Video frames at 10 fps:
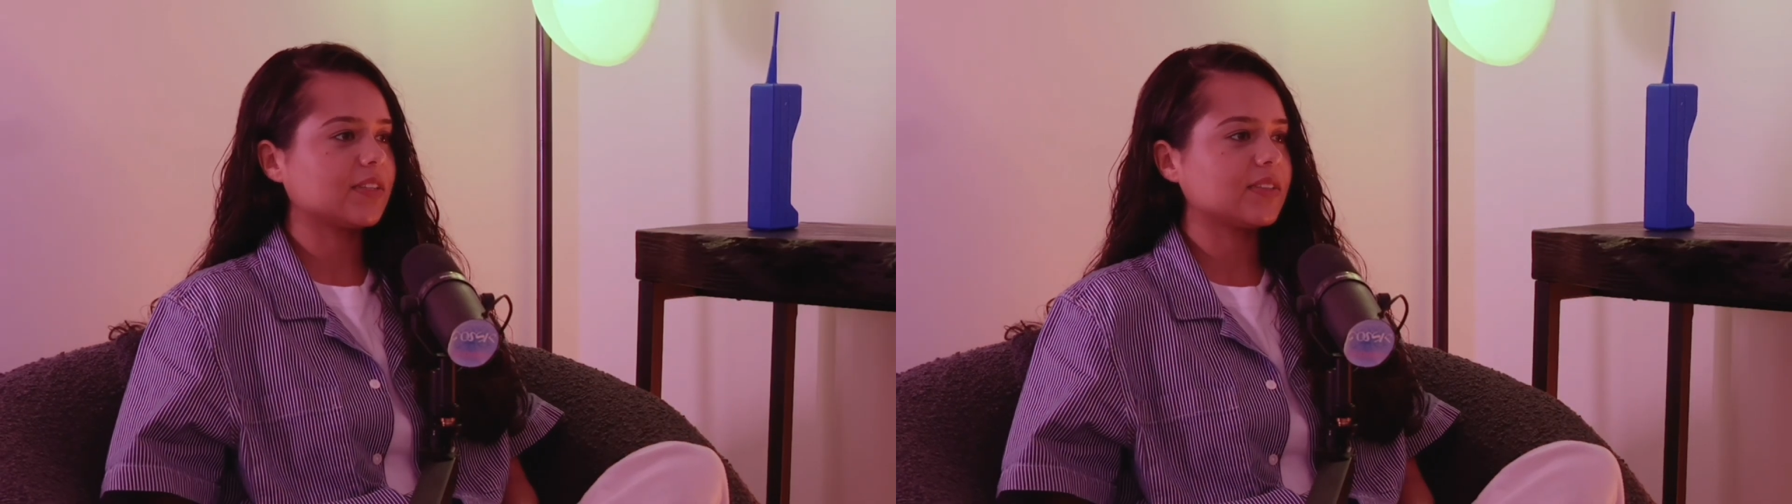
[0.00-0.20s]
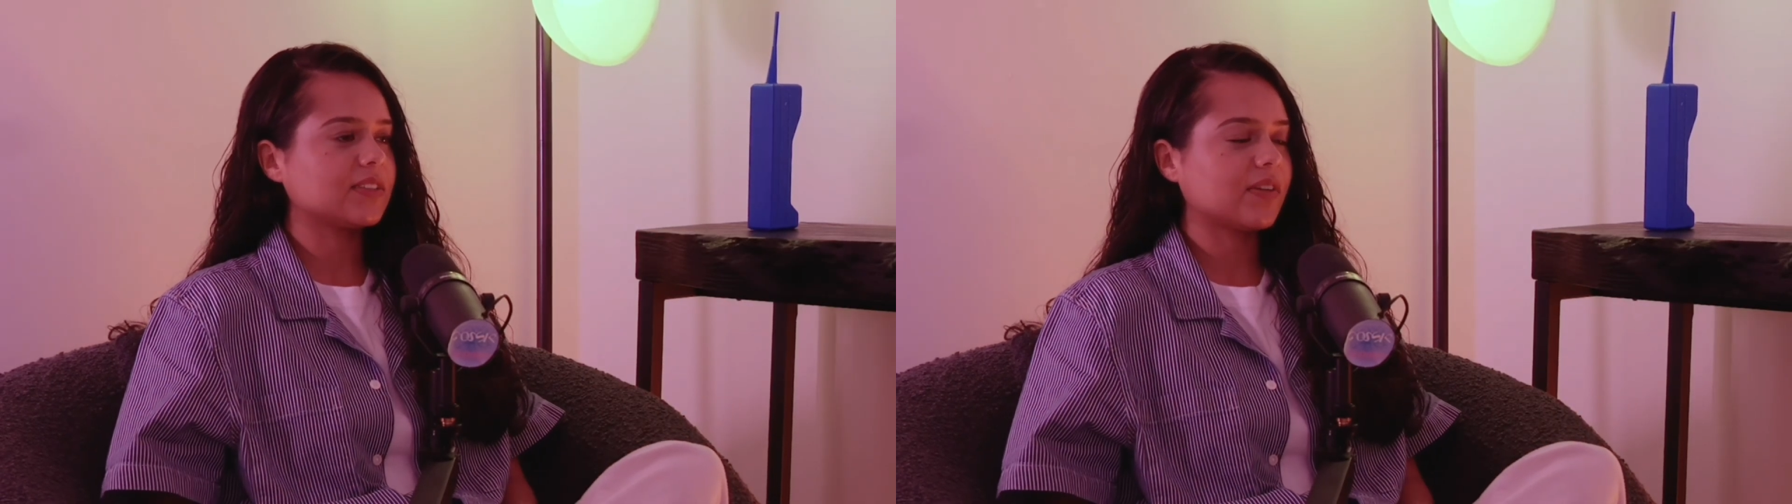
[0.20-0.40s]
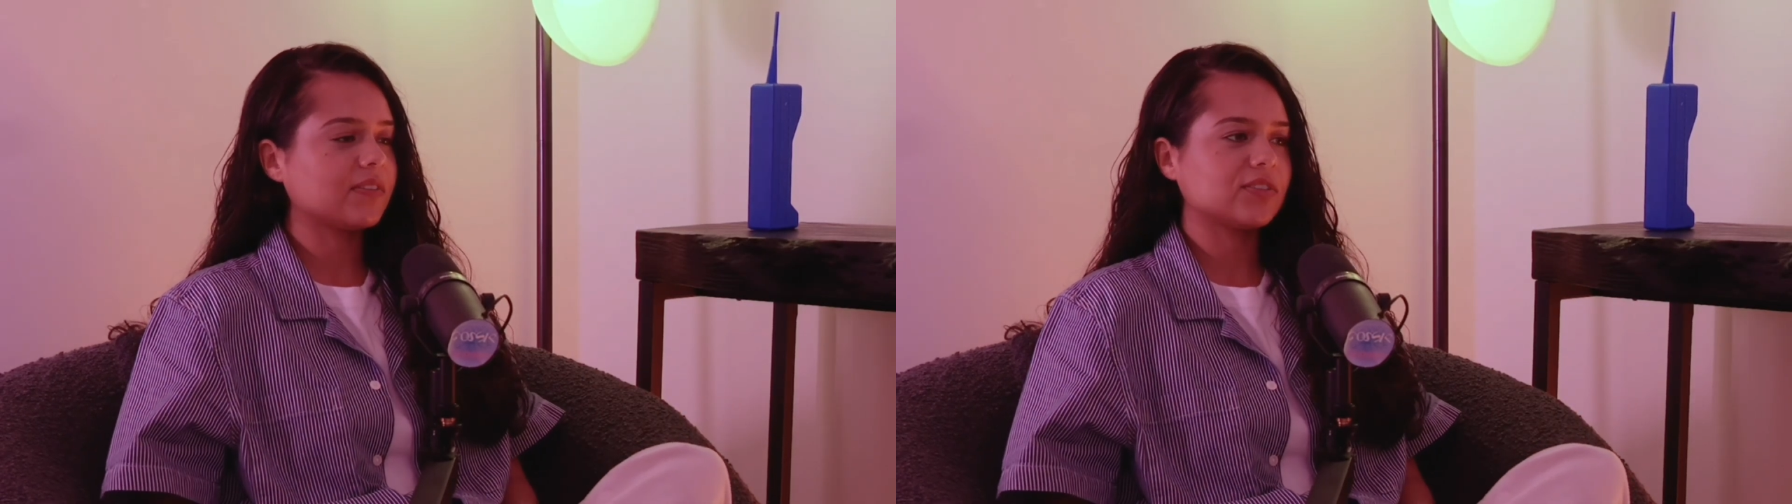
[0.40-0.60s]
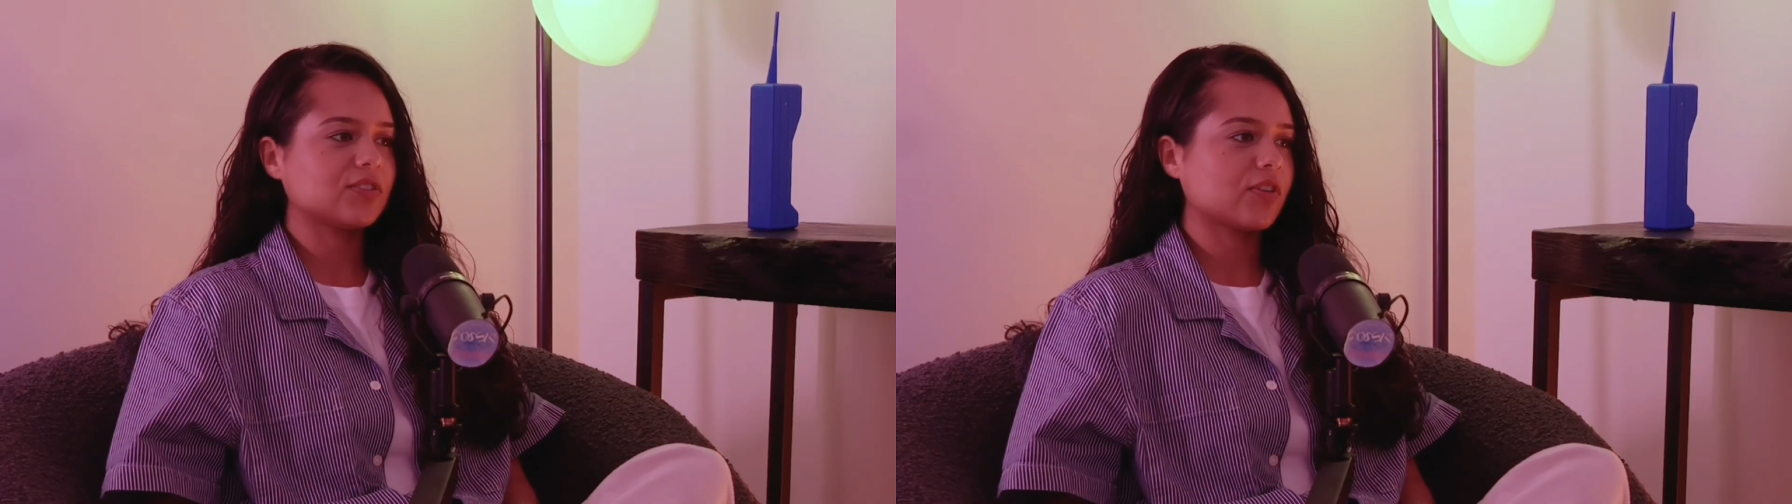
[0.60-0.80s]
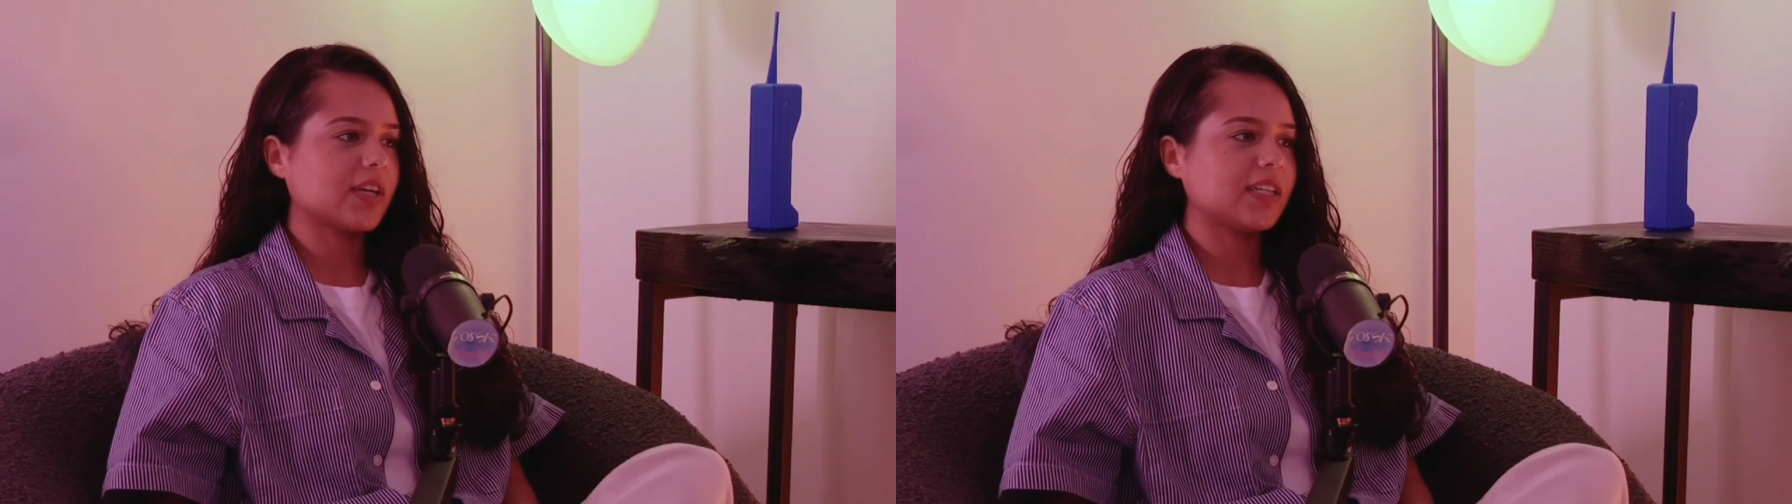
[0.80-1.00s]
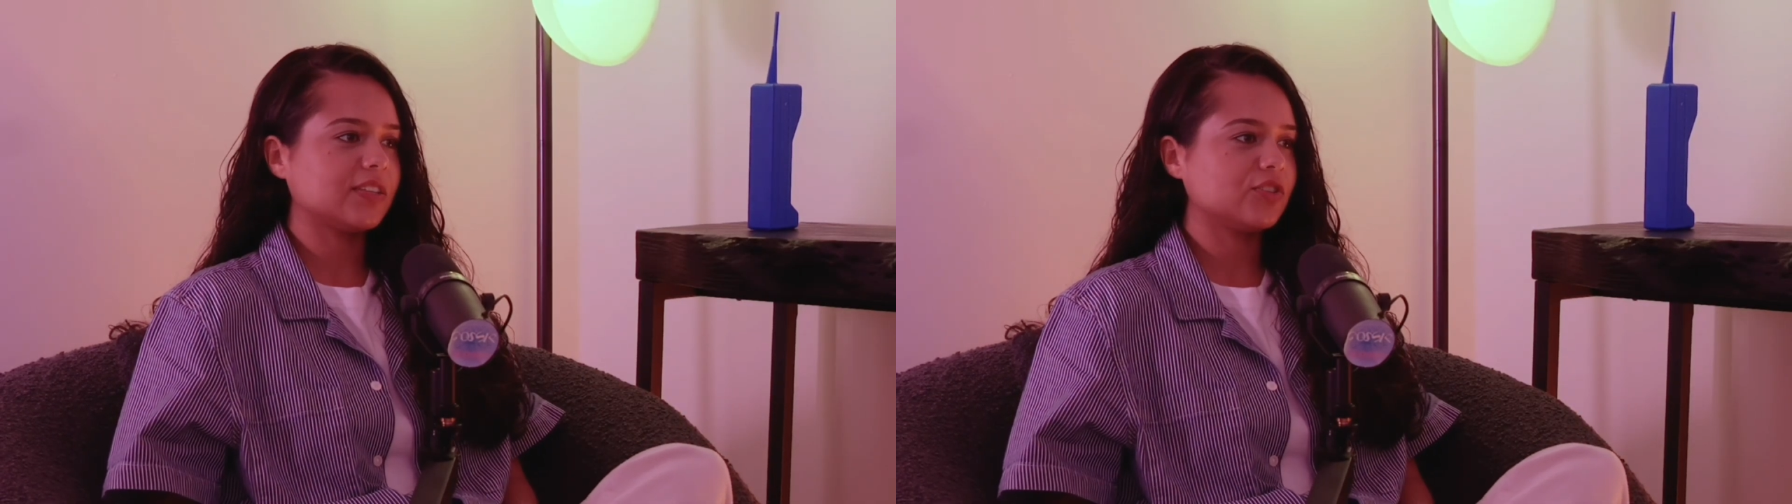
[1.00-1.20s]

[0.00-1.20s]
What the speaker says: so it's very strange.